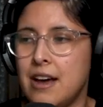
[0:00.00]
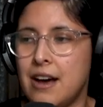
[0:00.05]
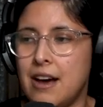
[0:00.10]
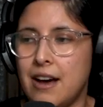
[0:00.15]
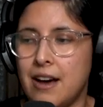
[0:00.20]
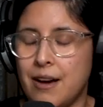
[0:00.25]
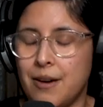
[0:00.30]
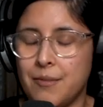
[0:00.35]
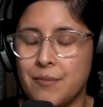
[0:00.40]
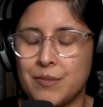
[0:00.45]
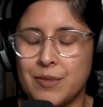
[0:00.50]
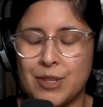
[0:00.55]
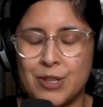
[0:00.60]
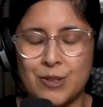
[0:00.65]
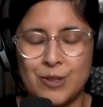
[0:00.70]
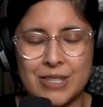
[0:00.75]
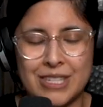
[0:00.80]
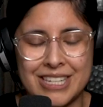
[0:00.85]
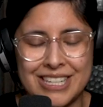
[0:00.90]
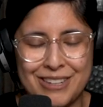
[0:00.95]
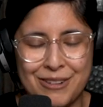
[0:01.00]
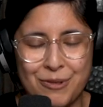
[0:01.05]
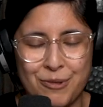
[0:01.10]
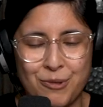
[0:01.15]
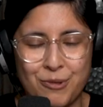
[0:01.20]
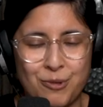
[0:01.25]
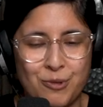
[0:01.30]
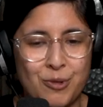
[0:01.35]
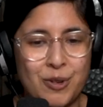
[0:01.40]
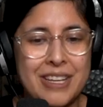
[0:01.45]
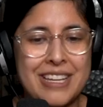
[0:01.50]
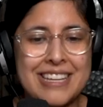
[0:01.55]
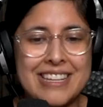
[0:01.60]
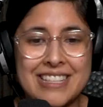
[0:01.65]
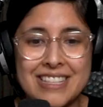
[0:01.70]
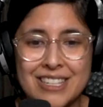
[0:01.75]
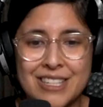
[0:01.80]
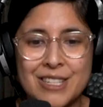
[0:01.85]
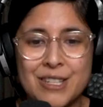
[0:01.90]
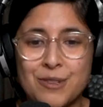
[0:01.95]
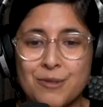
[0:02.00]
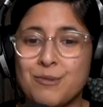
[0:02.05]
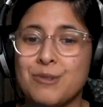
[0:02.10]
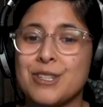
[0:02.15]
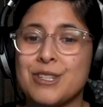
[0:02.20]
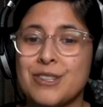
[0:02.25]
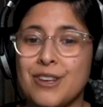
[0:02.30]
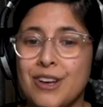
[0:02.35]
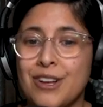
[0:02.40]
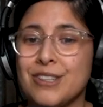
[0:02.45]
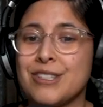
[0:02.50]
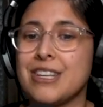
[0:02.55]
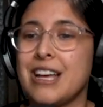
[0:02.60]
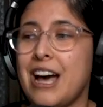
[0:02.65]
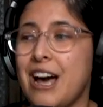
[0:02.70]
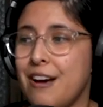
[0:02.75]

Um, you see instant results